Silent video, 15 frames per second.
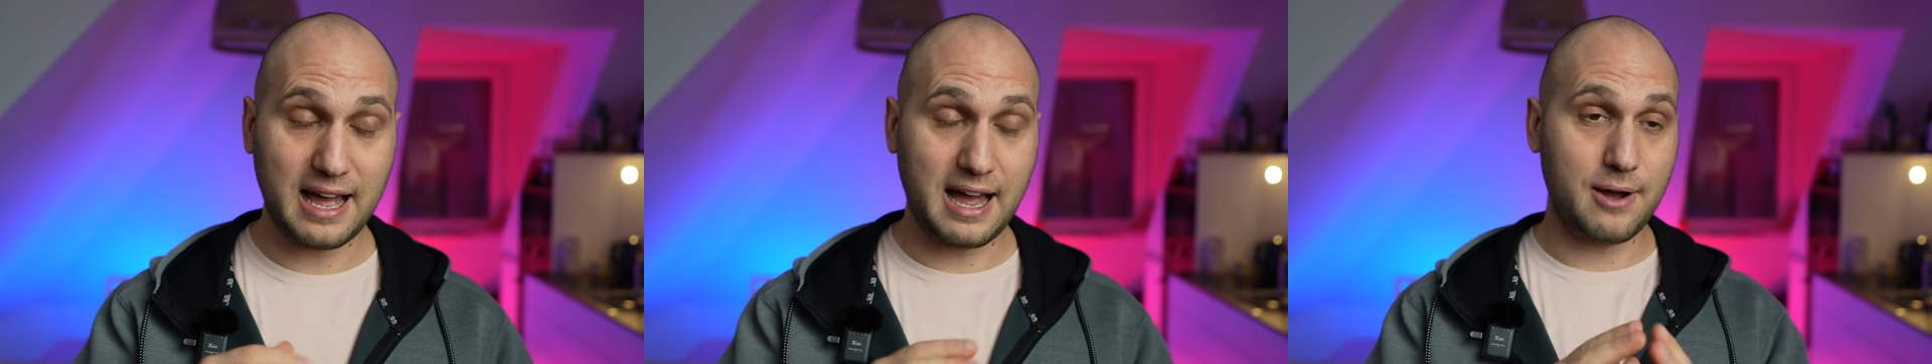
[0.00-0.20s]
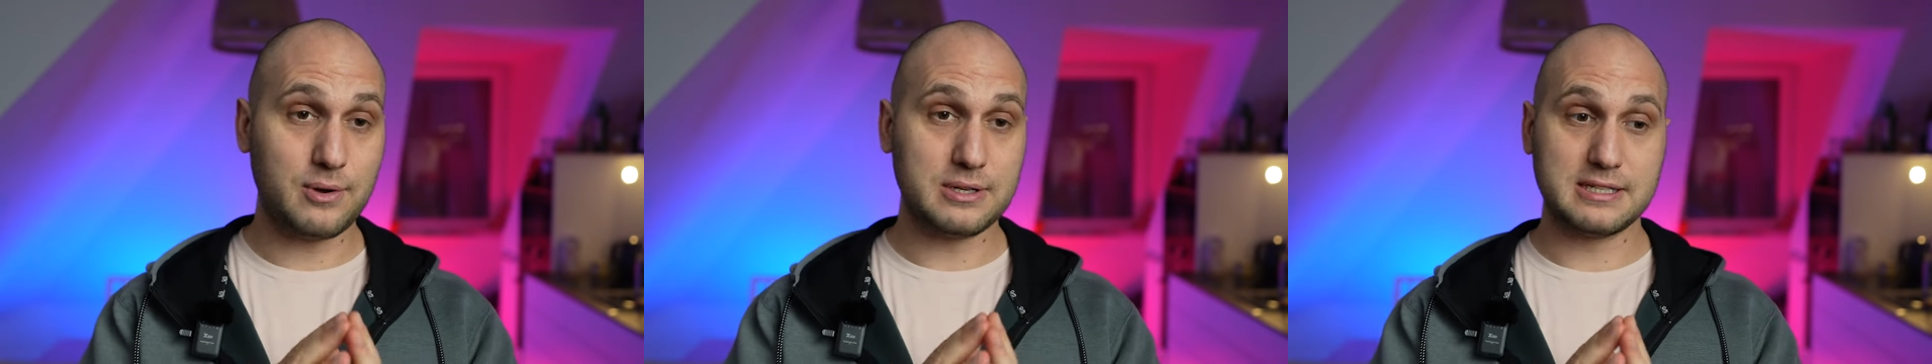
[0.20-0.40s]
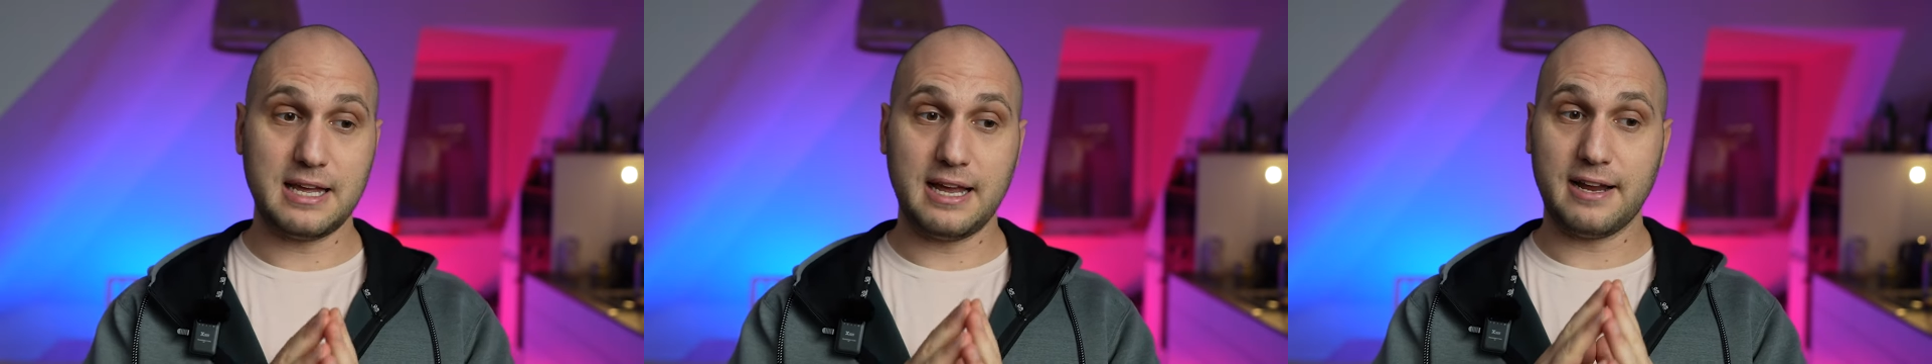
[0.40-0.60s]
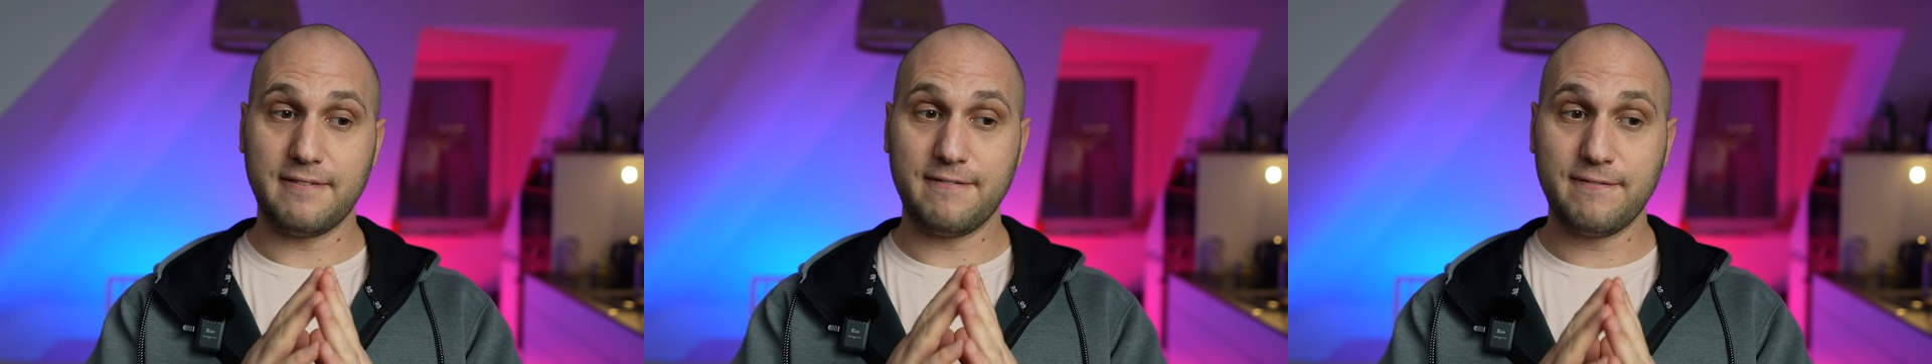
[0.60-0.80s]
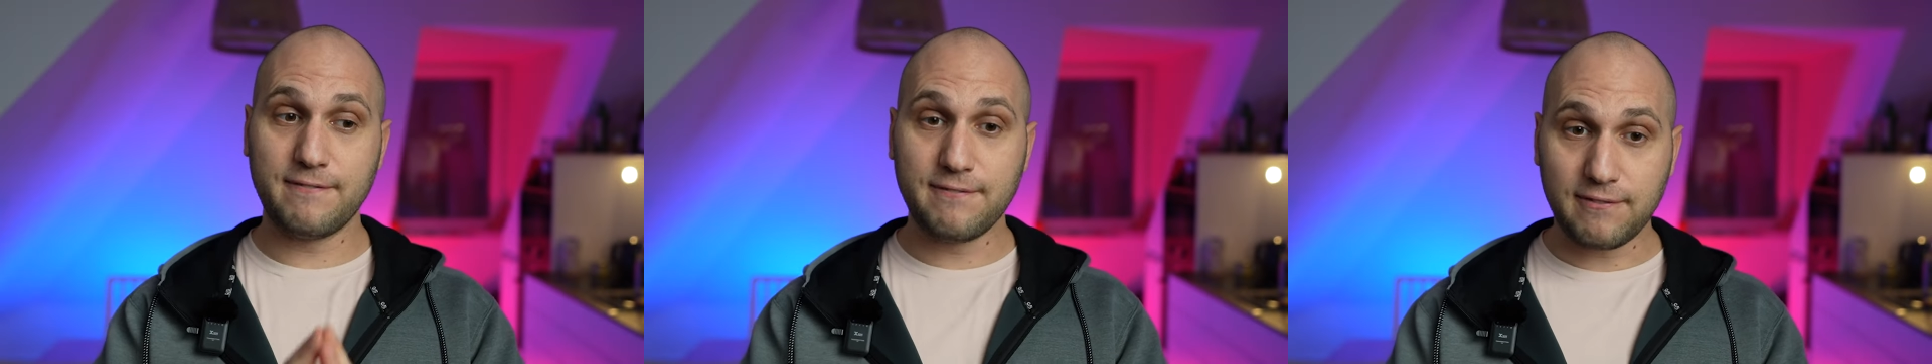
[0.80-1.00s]
I was like,
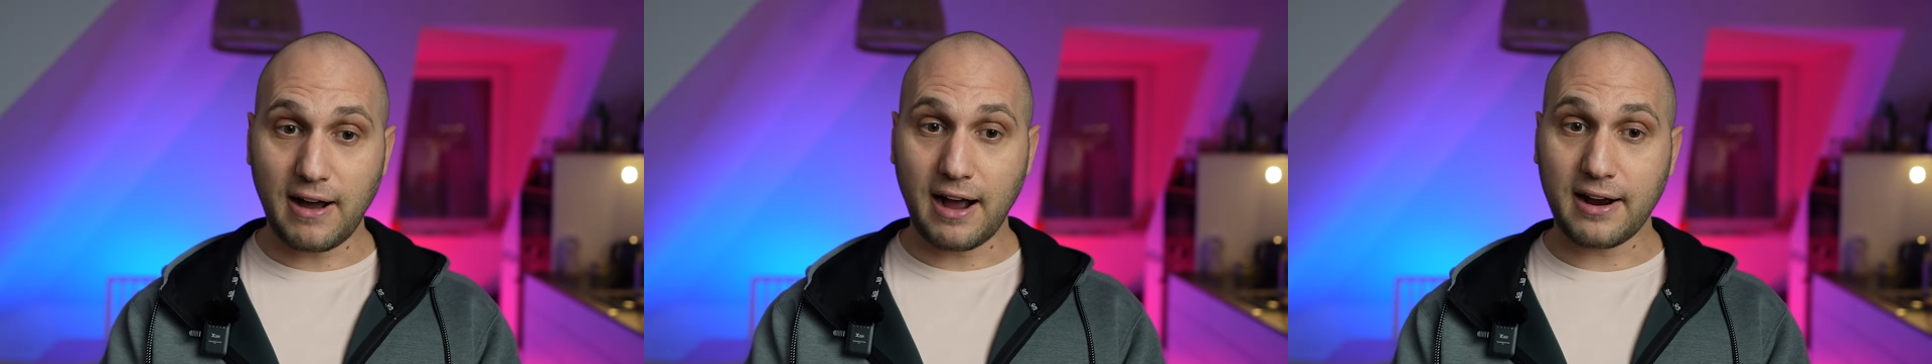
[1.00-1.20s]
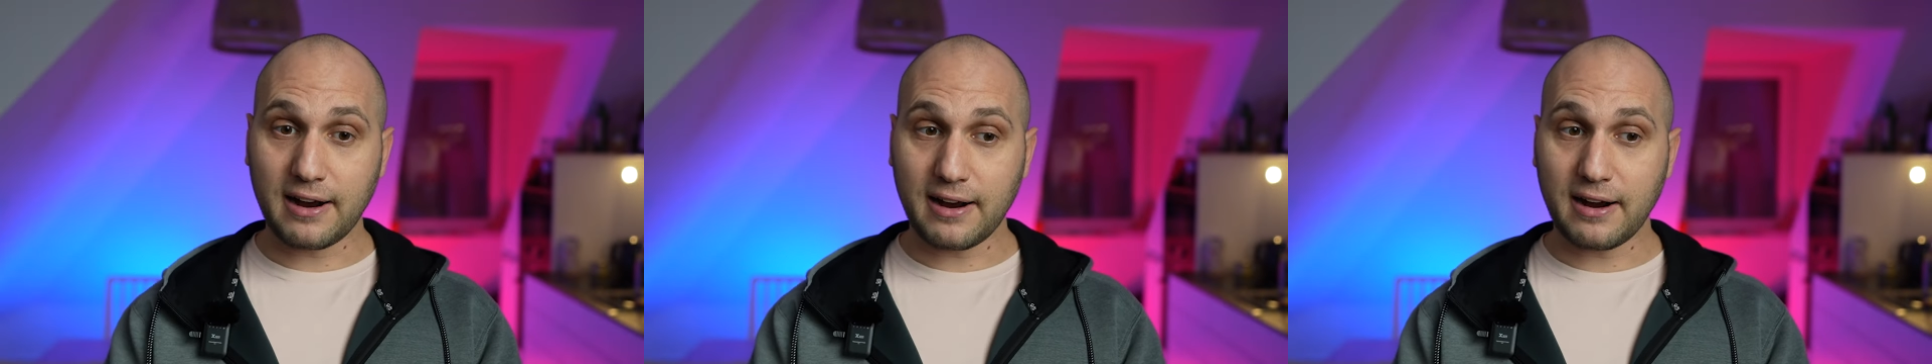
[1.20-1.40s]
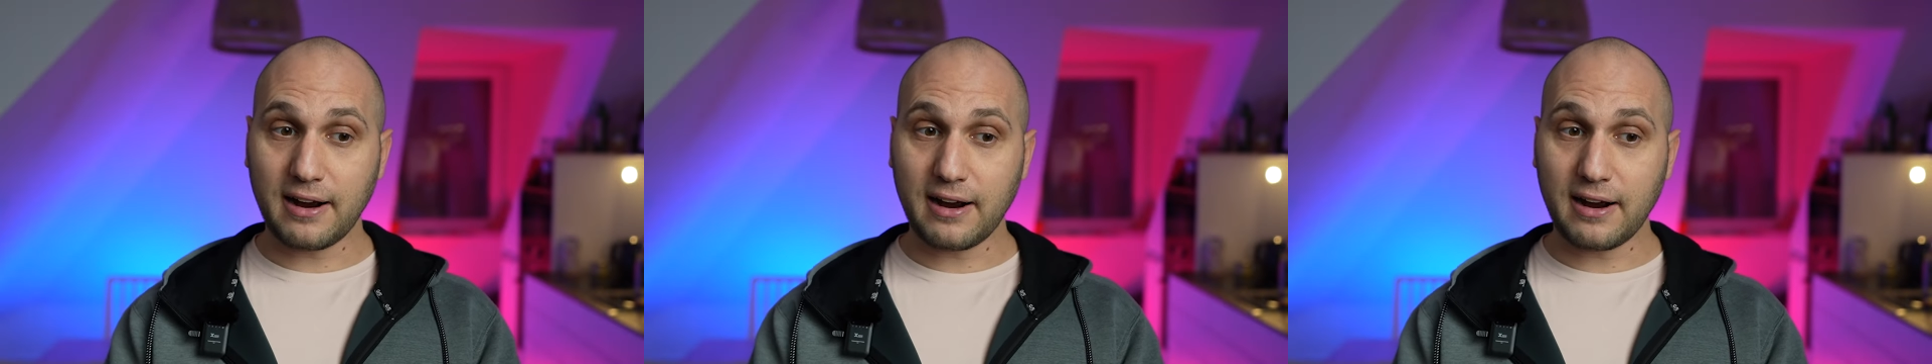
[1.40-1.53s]
fuck,